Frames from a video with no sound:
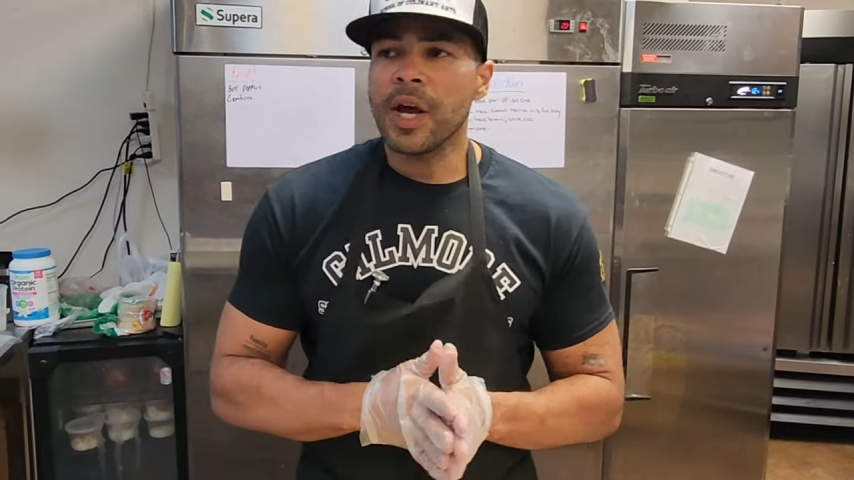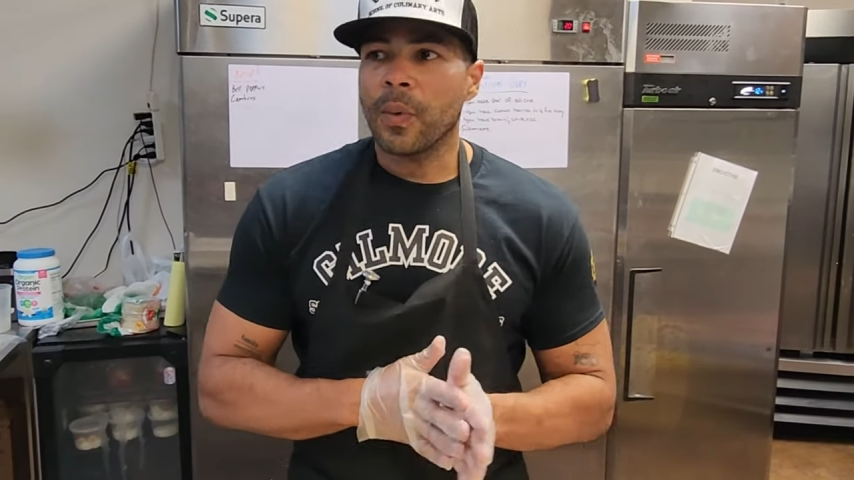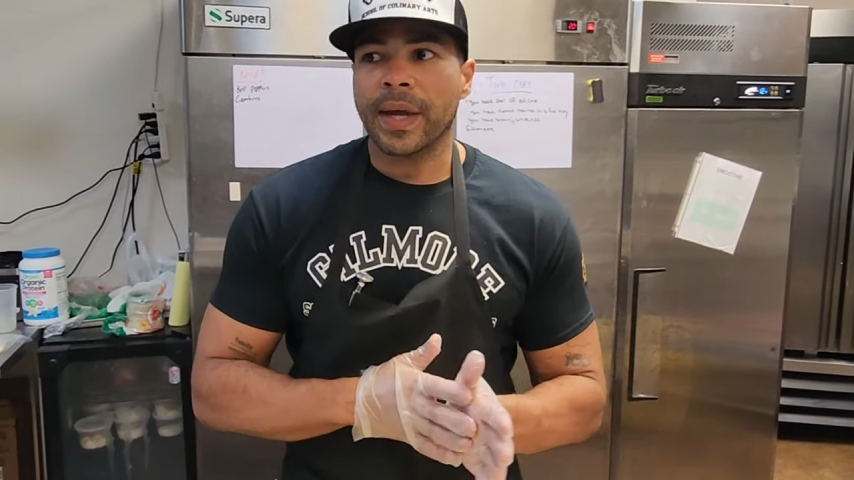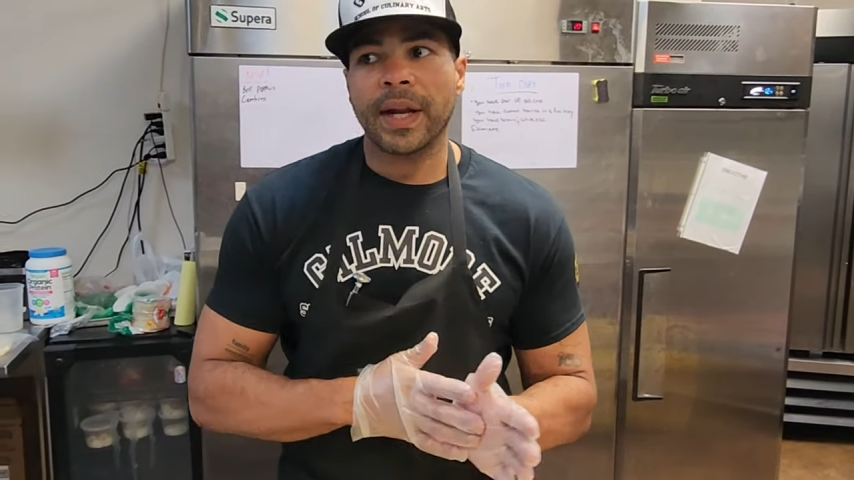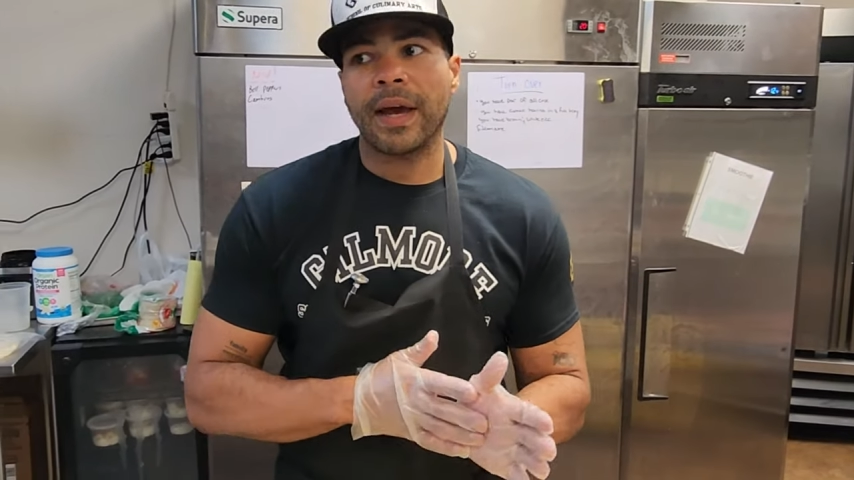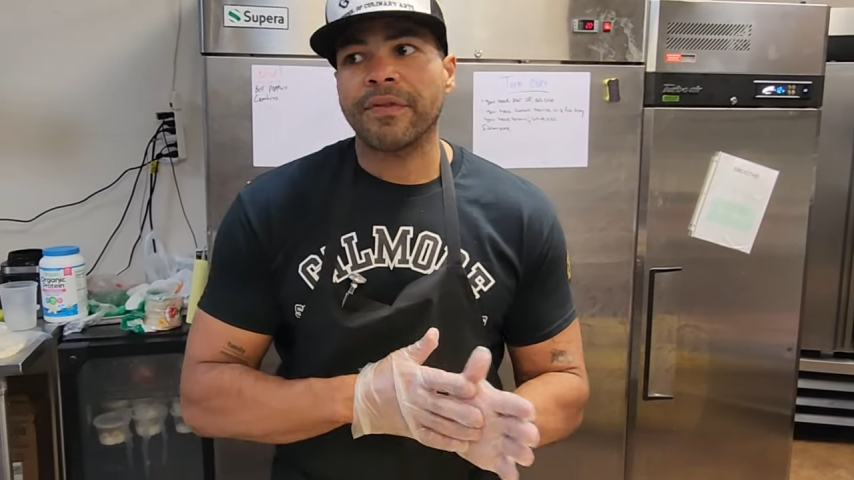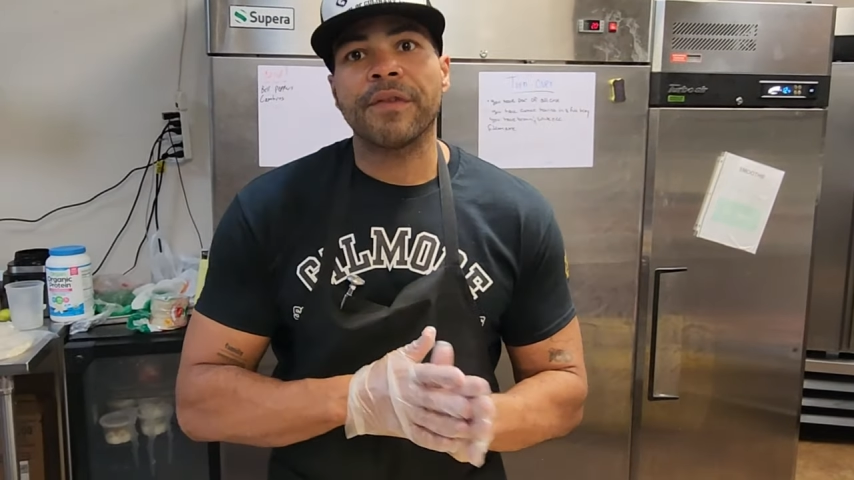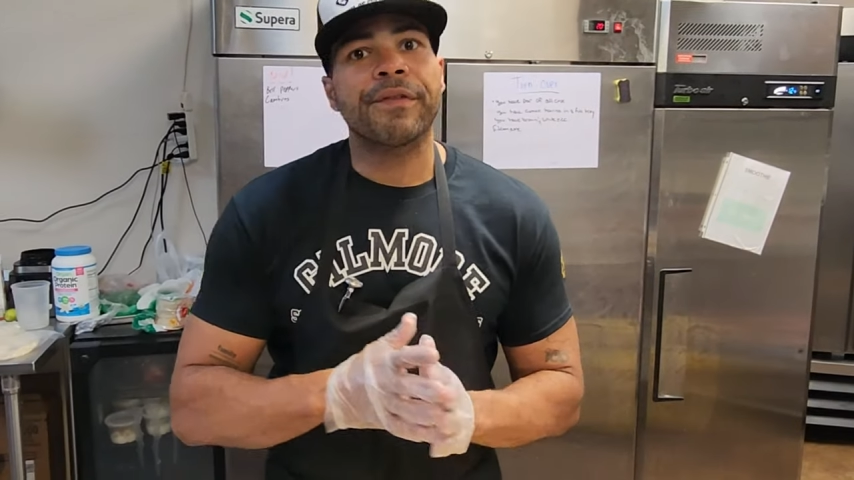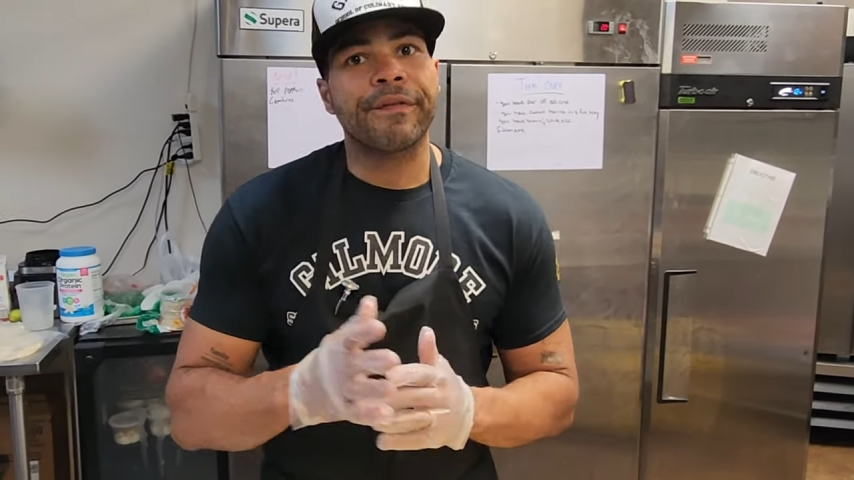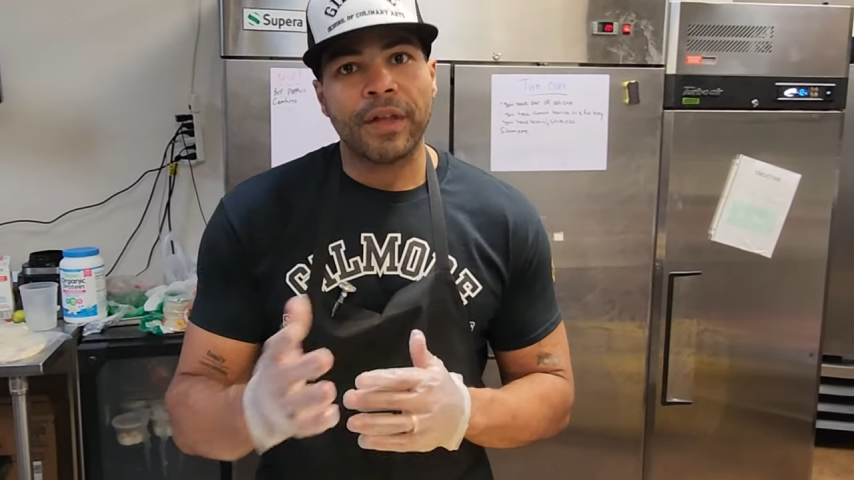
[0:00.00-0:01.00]
We can have
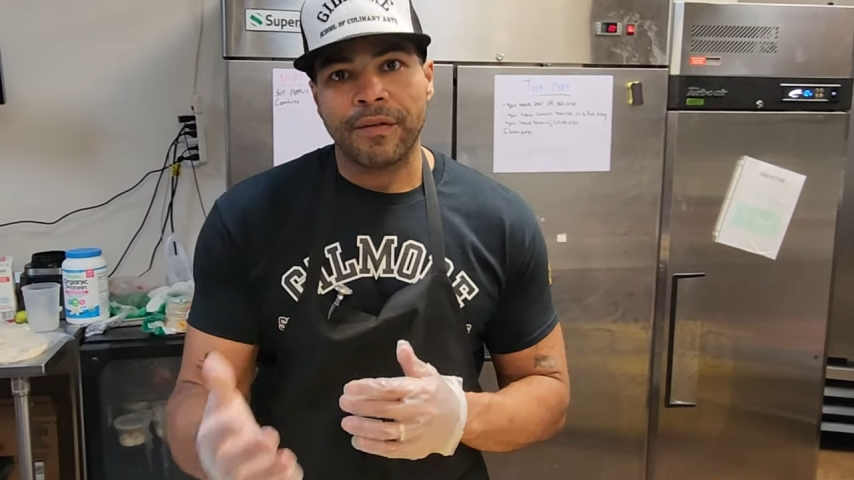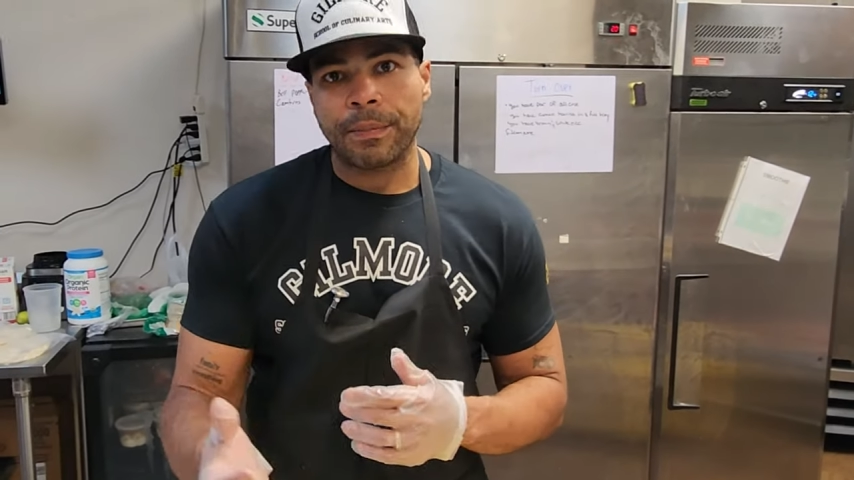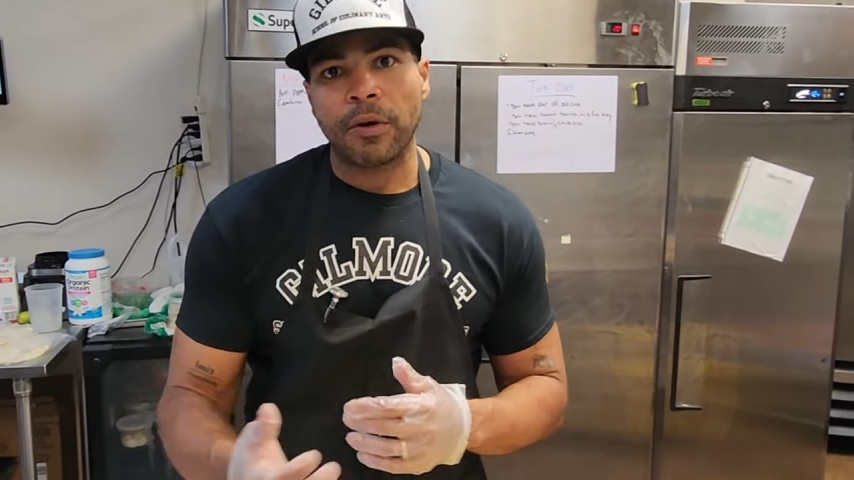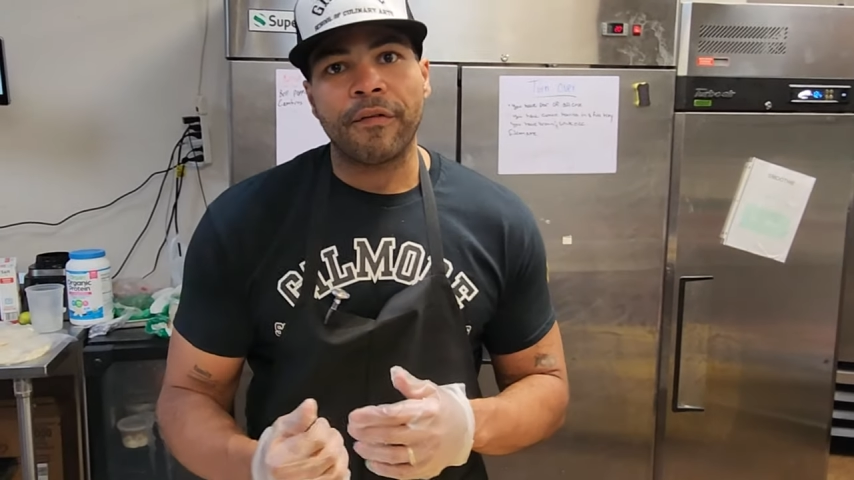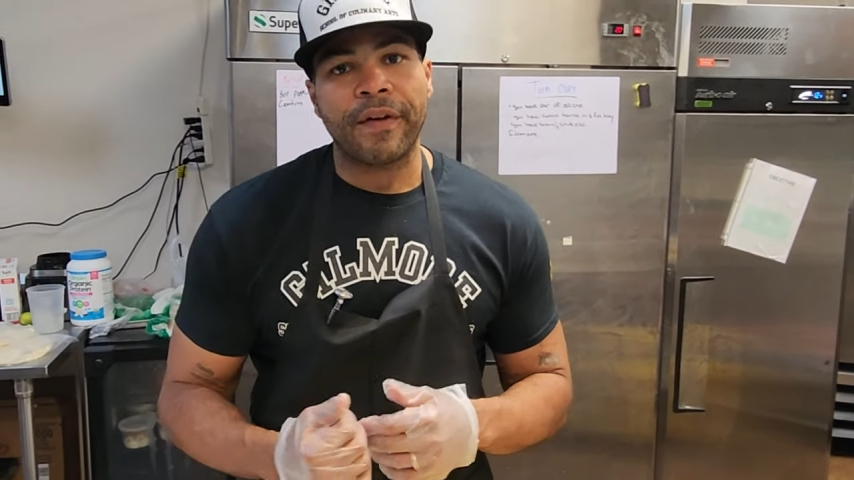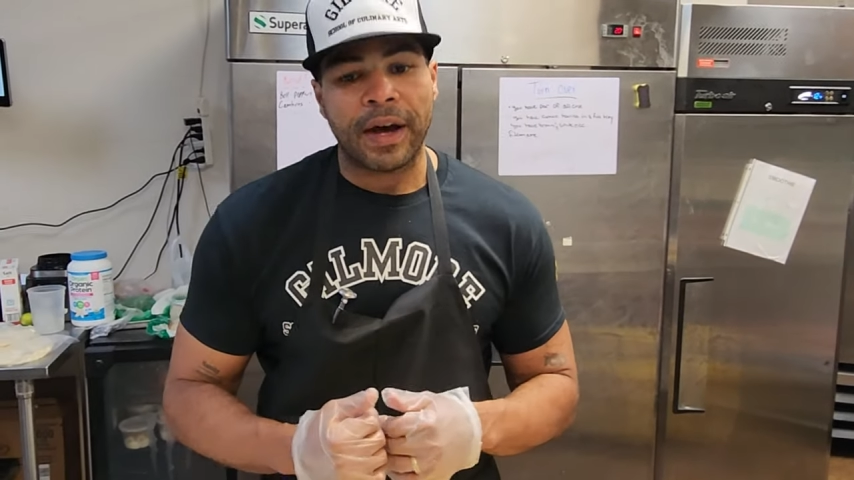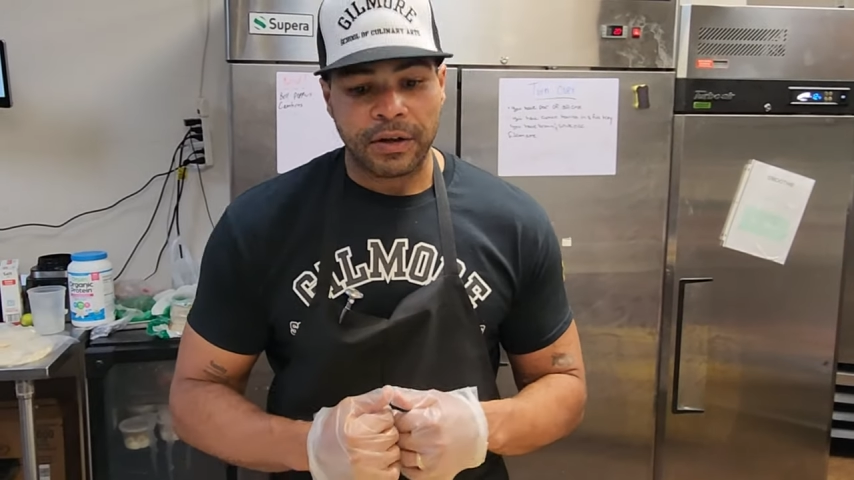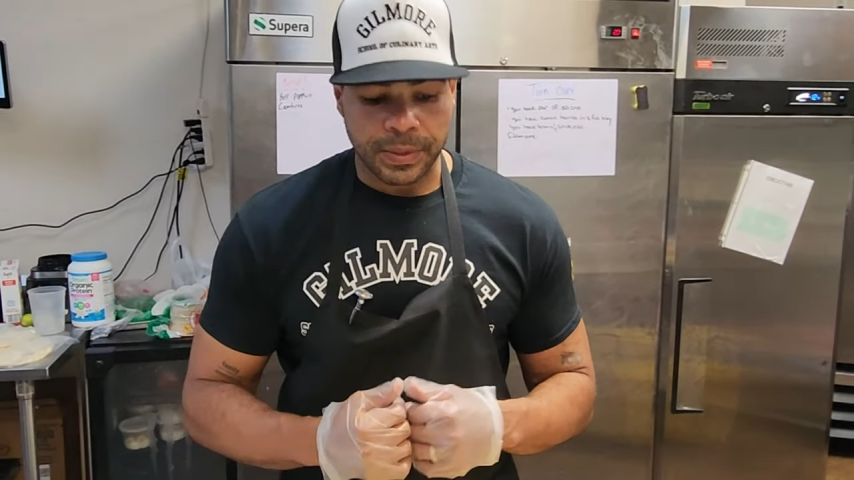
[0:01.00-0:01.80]
different flavor profiles,